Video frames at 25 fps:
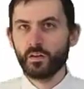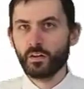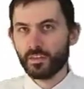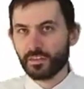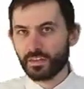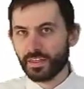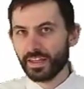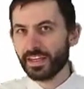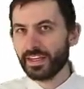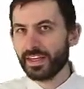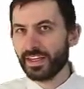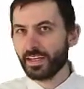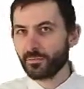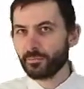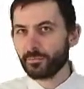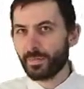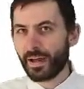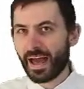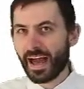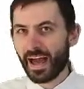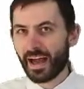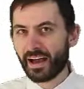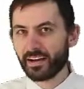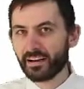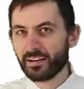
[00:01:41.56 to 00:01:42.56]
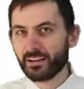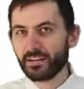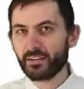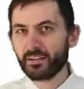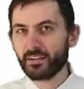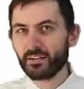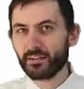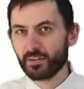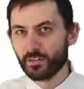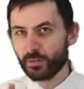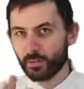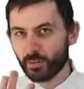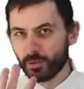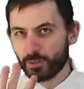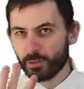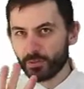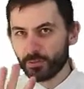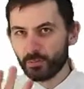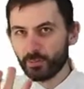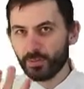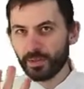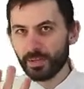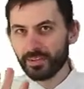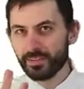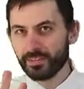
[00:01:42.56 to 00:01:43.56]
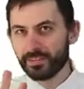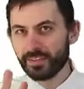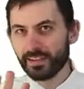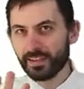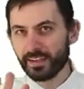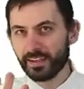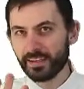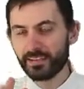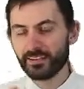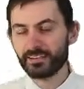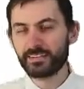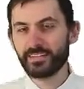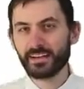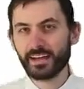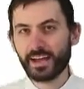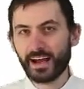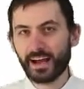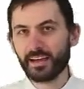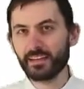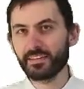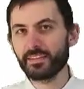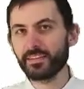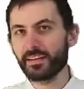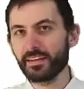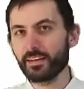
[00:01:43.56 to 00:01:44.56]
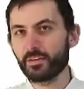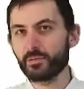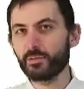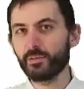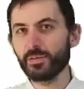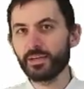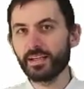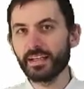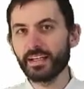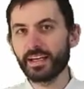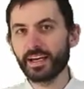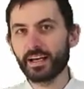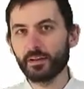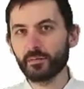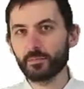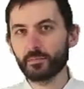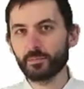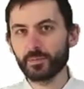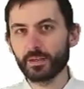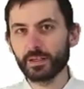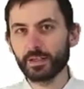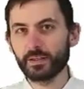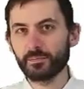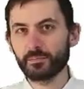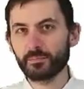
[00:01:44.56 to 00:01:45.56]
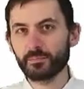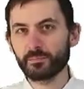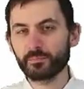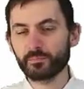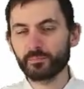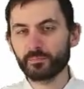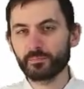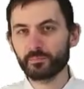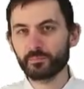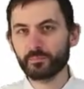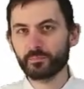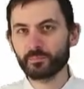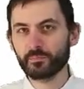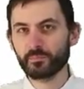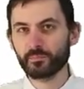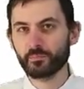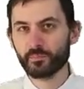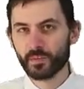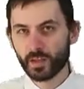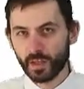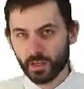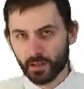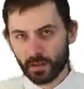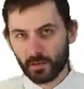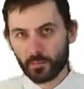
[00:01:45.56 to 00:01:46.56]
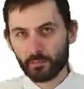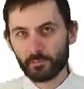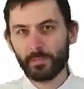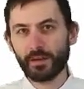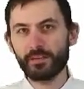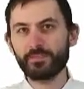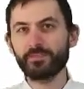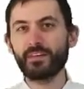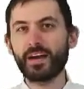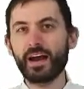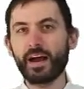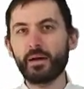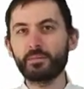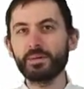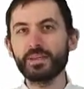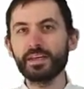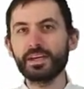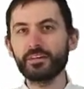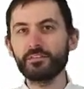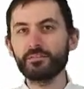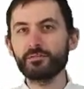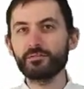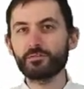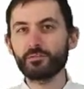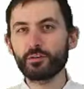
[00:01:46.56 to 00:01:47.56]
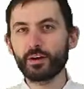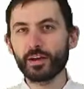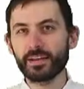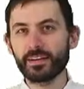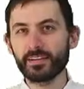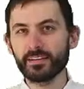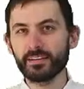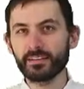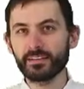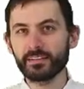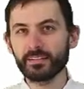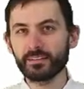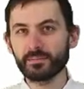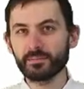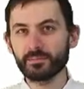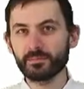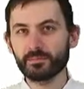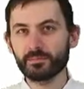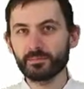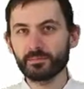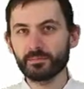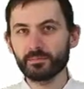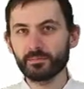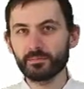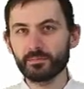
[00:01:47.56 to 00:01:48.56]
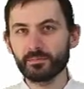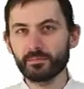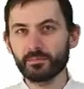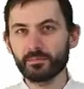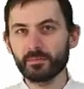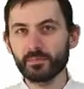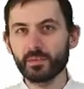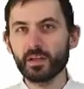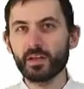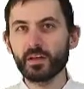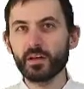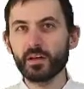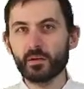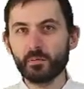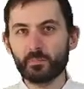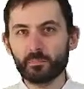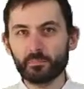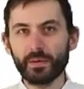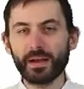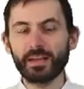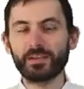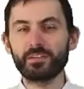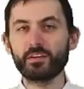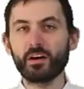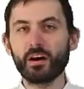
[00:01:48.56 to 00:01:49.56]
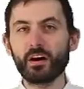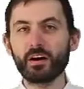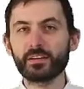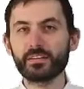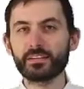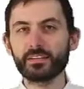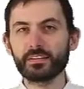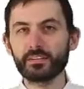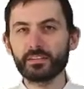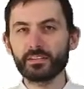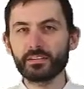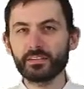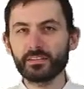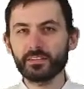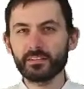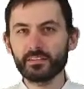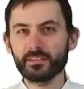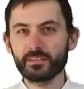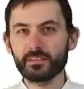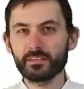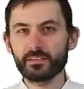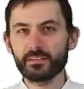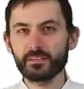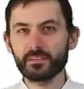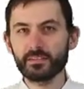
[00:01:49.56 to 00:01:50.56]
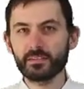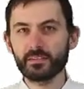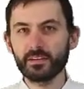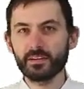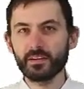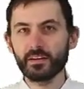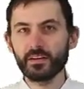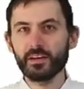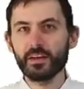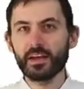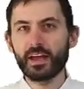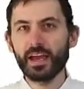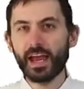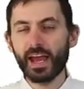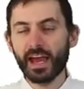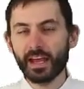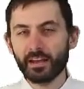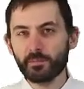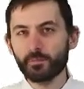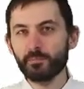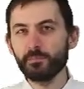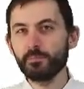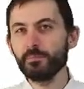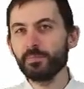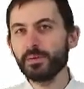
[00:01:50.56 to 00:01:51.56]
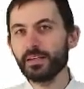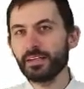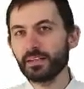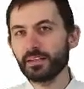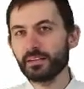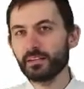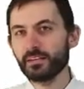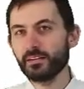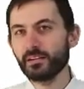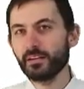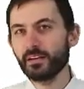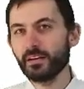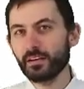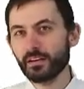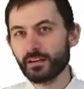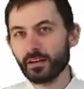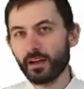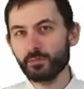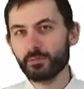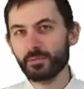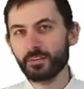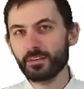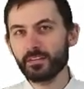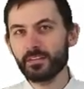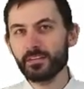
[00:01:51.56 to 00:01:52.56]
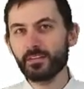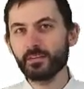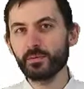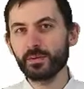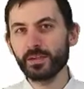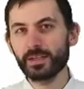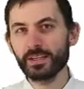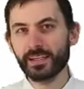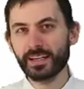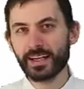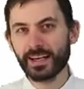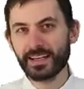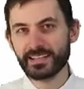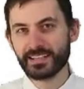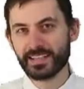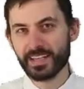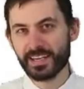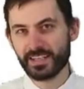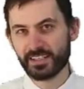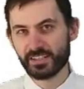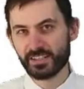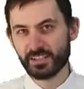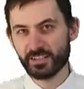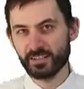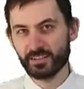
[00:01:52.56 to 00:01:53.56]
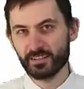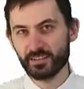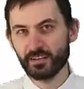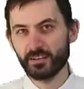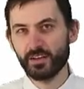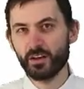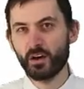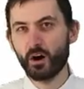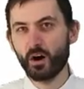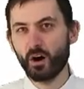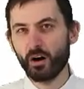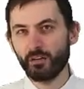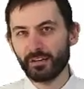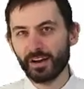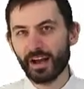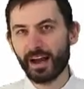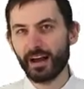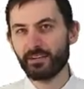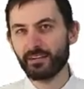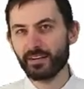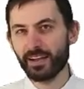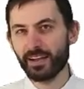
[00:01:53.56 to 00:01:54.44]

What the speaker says: Thinking back, there were 3 things that I think really helped me. My family and friends, my doctors, and me coming to the realization of how